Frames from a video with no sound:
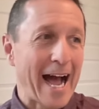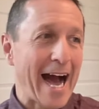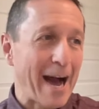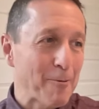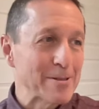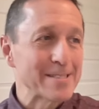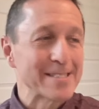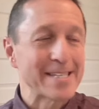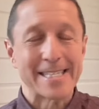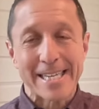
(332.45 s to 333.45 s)
I wouldn't say
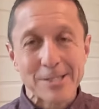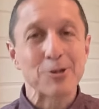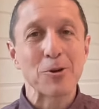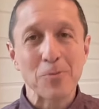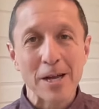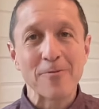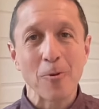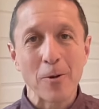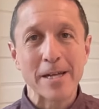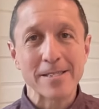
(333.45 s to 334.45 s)
it's easier to play for a
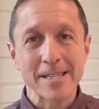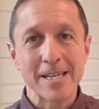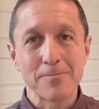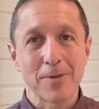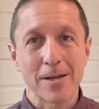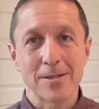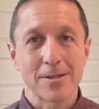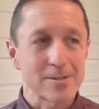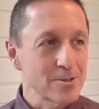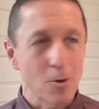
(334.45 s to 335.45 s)
winning team, but
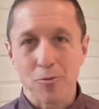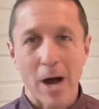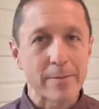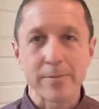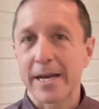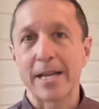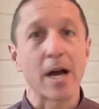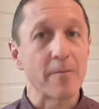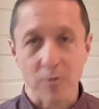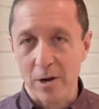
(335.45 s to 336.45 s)
there's no problem getting
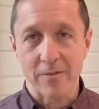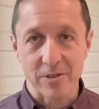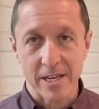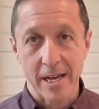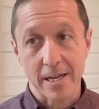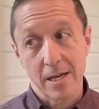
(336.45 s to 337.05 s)
up for it every day.